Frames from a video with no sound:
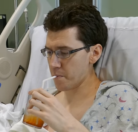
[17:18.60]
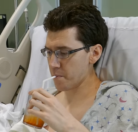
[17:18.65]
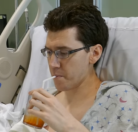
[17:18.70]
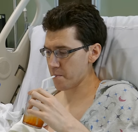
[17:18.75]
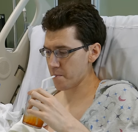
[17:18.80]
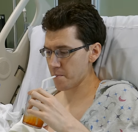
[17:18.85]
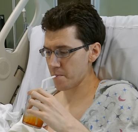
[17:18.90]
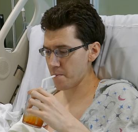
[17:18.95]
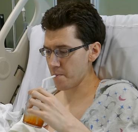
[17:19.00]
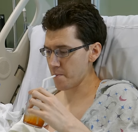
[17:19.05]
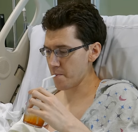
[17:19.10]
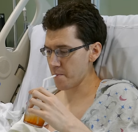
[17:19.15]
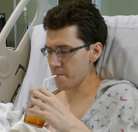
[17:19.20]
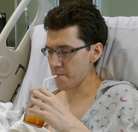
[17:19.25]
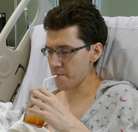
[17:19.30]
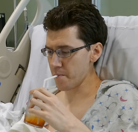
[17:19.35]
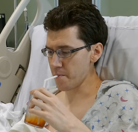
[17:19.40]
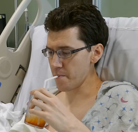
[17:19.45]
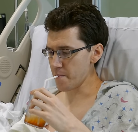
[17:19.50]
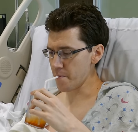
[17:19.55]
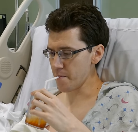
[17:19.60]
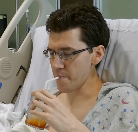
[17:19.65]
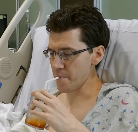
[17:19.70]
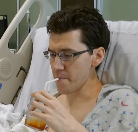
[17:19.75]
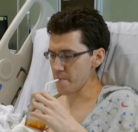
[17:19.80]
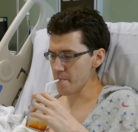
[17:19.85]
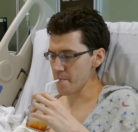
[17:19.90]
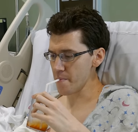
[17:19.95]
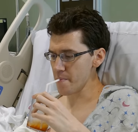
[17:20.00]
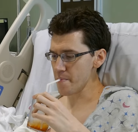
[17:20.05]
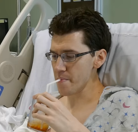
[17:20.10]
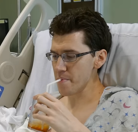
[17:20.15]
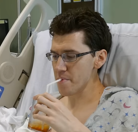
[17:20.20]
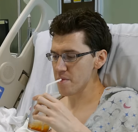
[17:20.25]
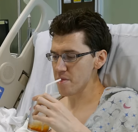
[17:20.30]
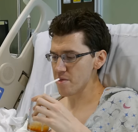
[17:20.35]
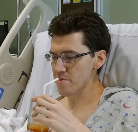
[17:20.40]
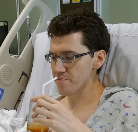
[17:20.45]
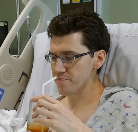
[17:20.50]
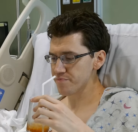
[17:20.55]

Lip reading: Nothing is said.